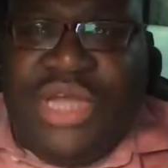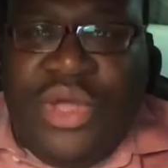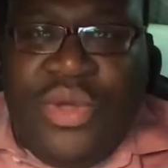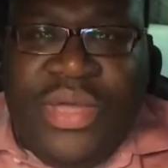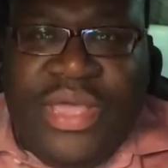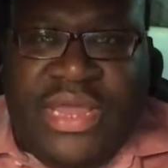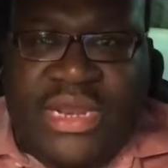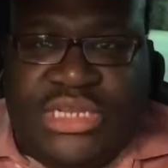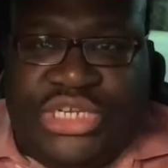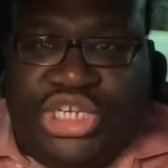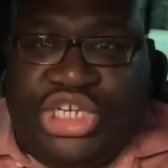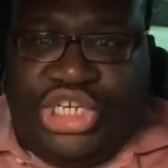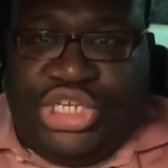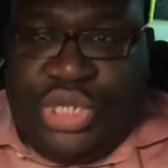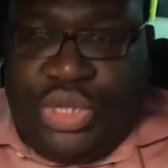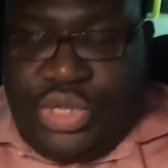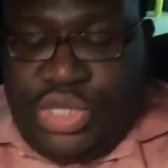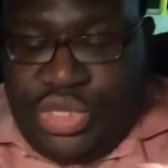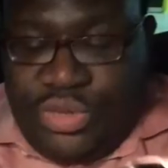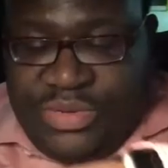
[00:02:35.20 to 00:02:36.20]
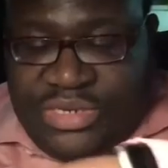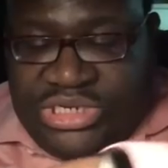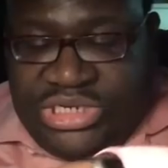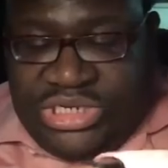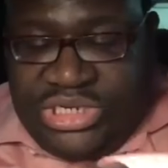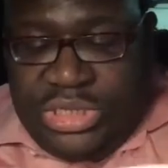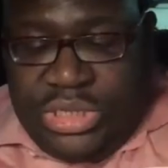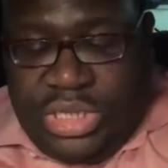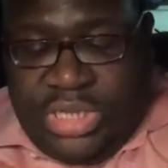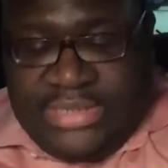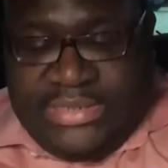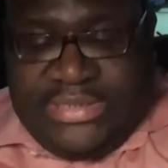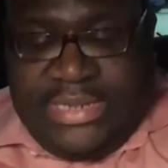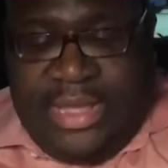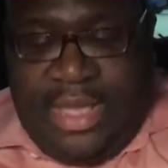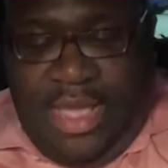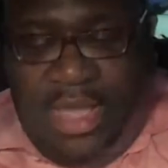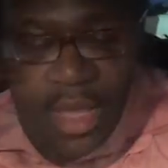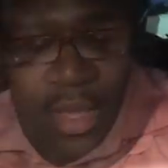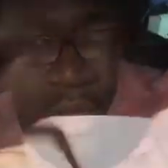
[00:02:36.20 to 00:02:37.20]
to go ahead and show you what she looks
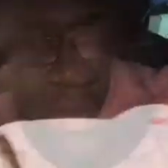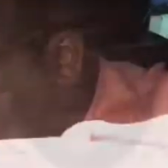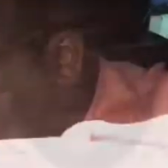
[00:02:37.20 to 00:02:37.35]
like.